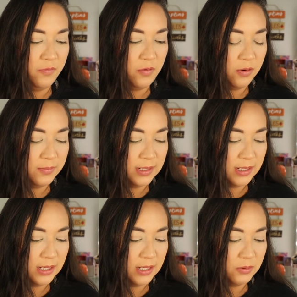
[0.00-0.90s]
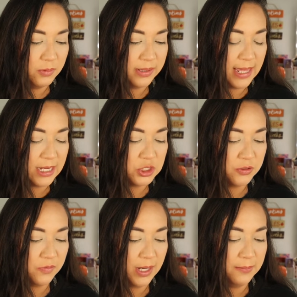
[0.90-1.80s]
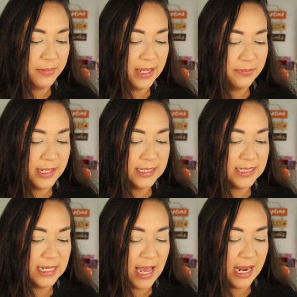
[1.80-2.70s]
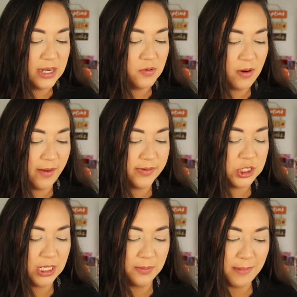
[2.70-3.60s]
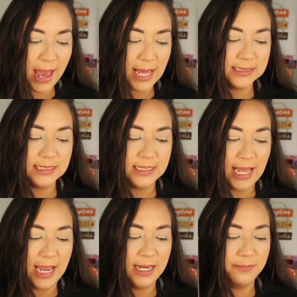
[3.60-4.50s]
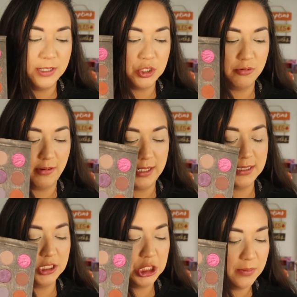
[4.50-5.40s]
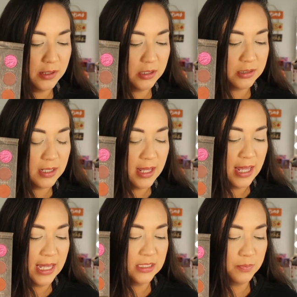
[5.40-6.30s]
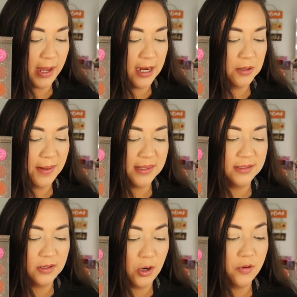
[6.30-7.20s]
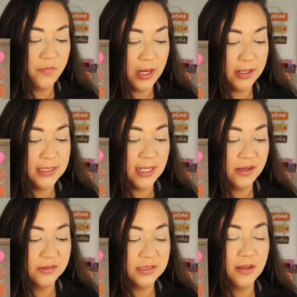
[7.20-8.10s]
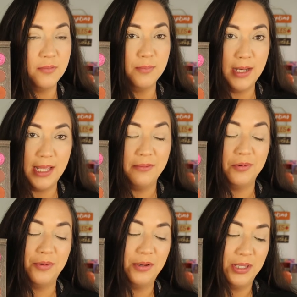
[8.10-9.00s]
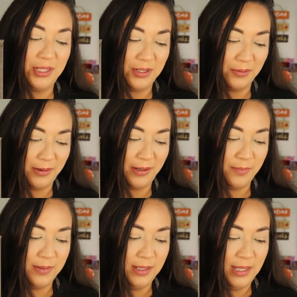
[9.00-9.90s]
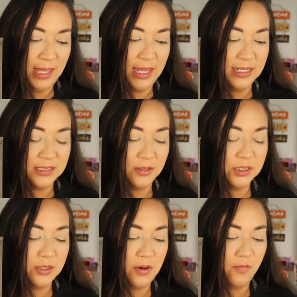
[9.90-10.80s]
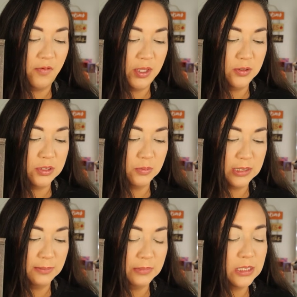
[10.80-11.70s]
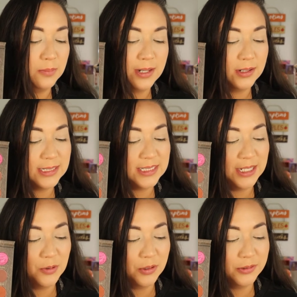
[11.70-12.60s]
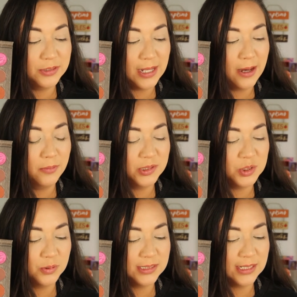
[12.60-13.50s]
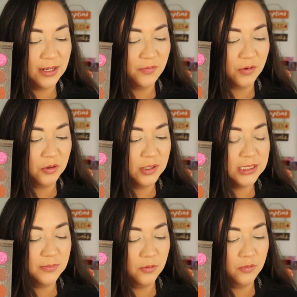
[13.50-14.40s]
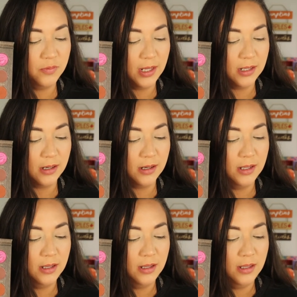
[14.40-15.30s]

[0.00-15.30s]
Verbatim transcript: formula with extra fine pigments, nine ravishing mattes, nine picturesque shimmers inspired by the dark fairy tales of medieval Europe. And it's also infused with bilberry seed oil to help restore skin for crease proof color